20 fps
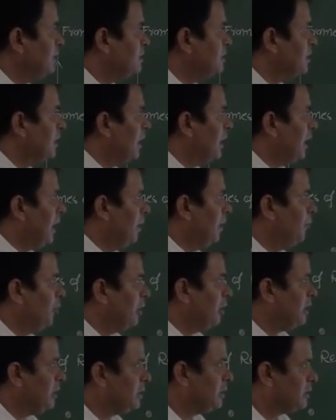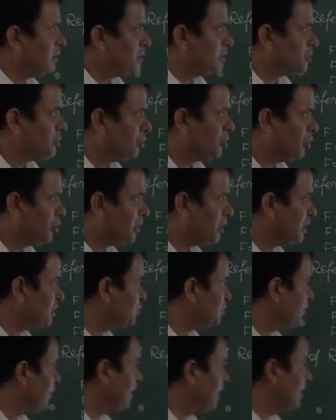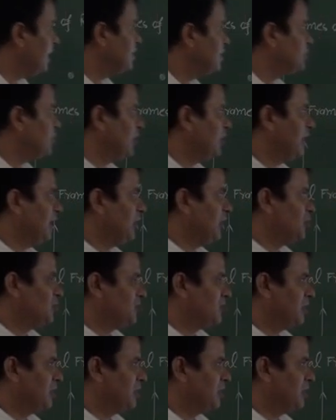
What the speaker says: a body does not experience any external